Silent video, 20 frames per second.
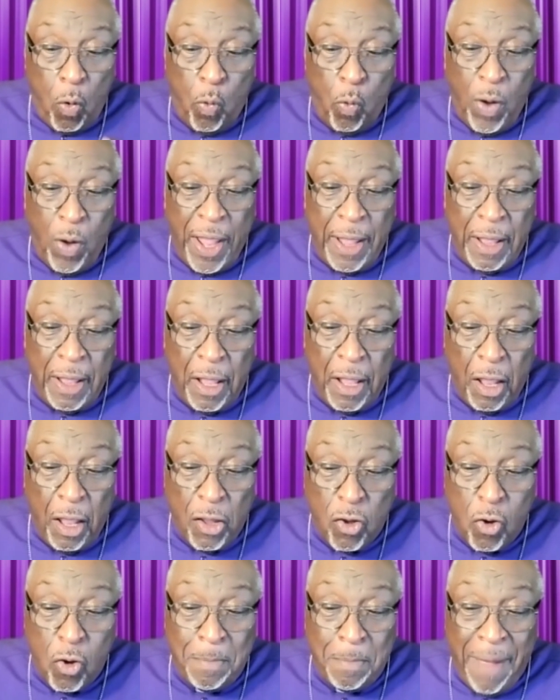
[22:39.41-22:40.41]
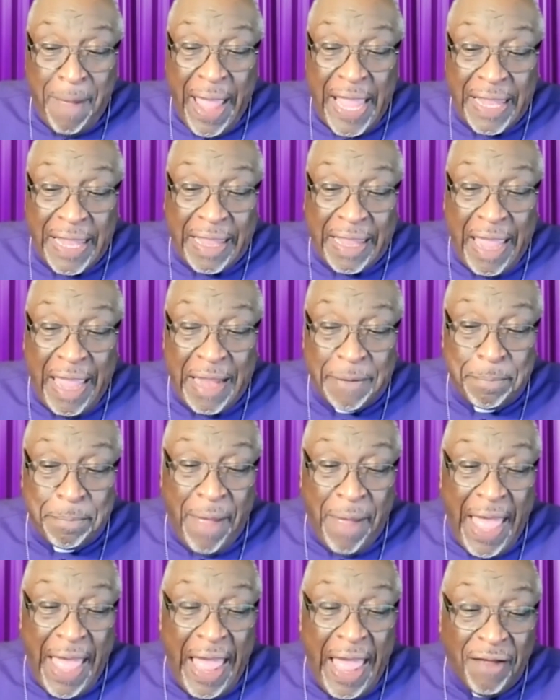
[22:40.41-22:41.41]
We, you might get
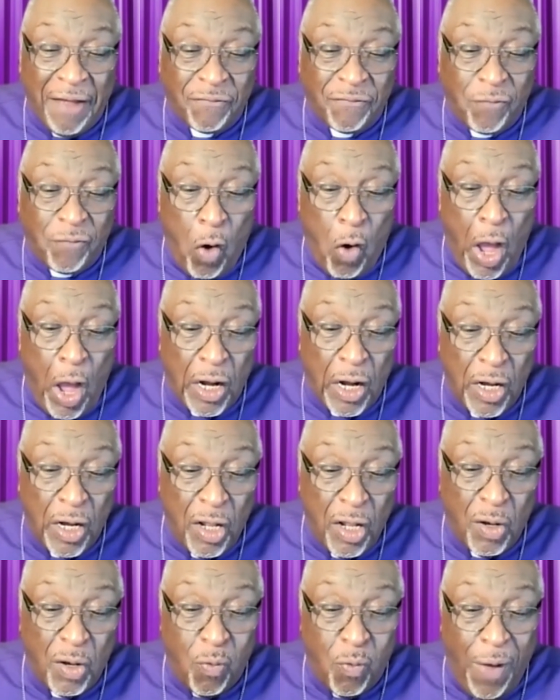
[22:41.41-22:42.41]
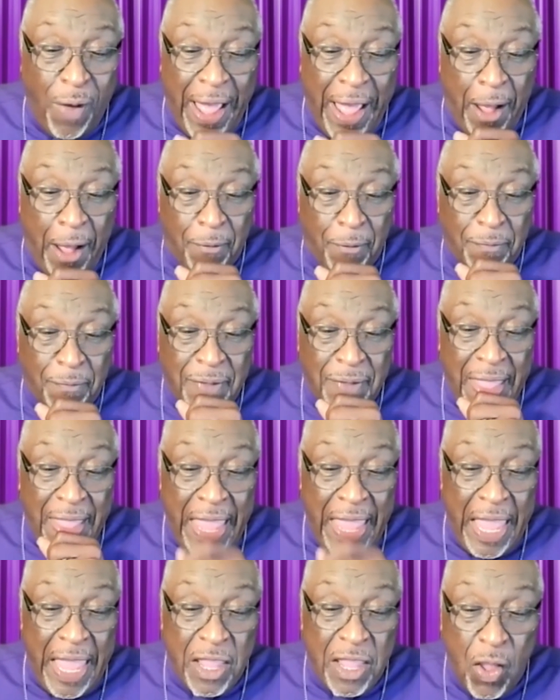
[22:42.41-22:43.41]
by for a little while
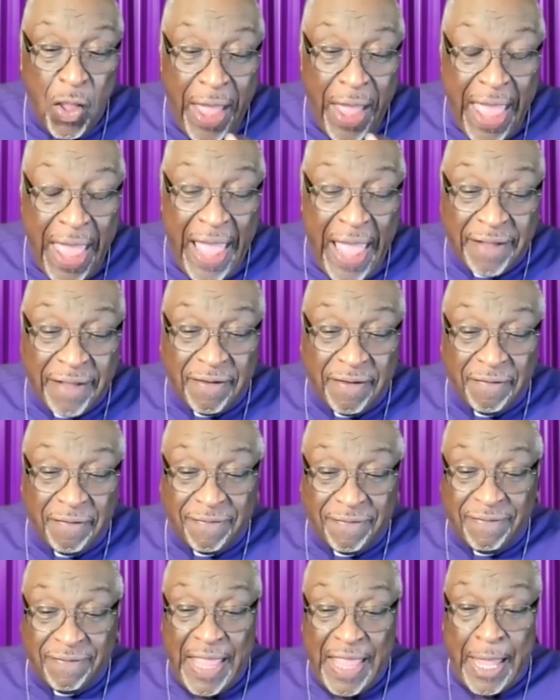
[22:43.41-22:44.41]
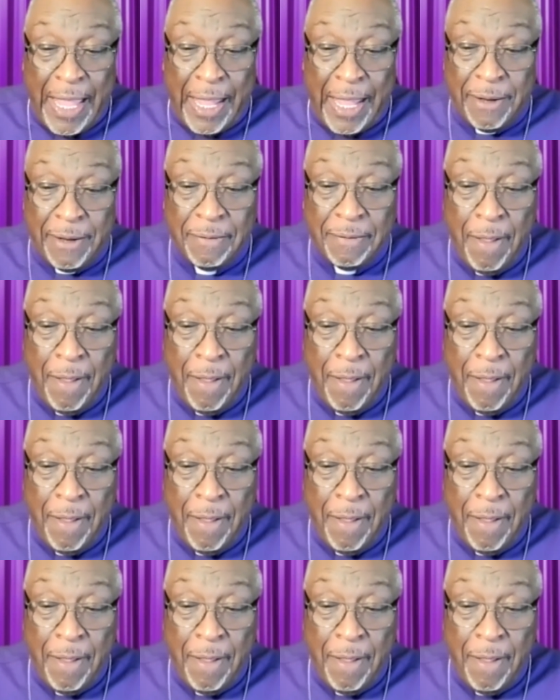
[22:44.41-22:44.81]
in your acts of sin,